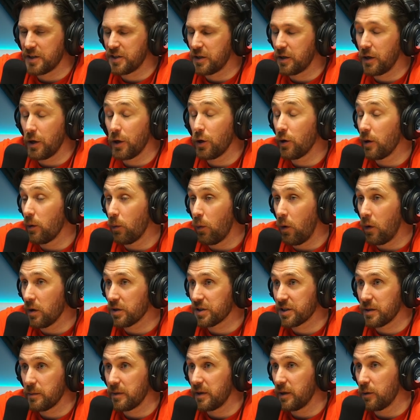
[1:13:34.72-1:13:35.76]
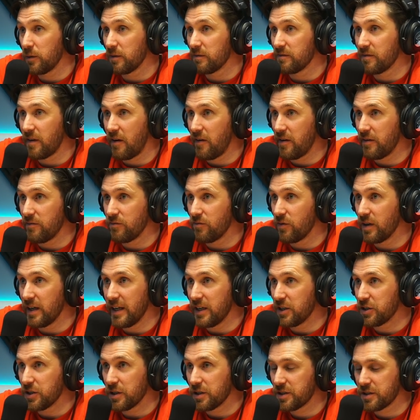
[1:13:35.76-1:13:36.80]
I don't know who it was, somebody who's very
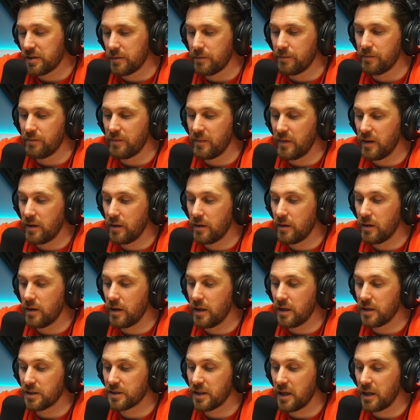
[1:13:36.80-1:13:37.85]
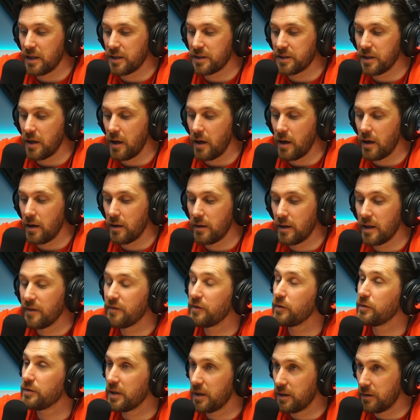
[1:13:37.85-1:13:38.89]
religious. He said, uh, If
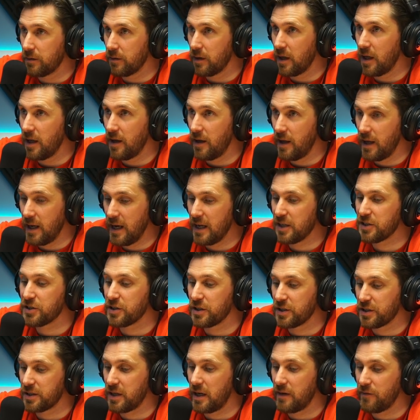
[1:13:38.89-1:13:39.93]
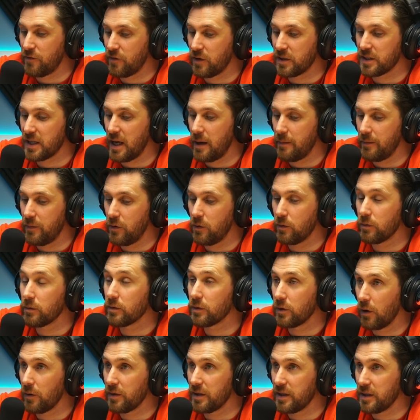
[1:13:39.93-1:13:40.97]
you did, it, let's just say, for example,
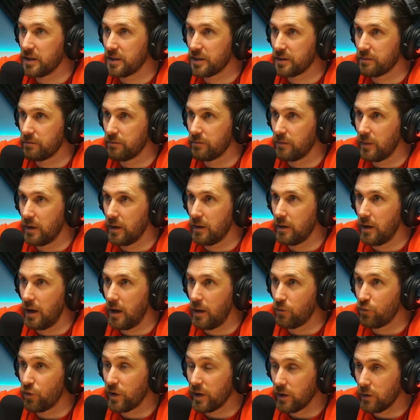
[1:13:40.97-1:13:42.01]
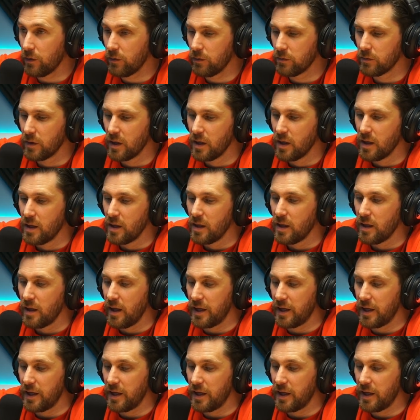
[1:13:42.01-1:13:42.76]
God is um, real yeah.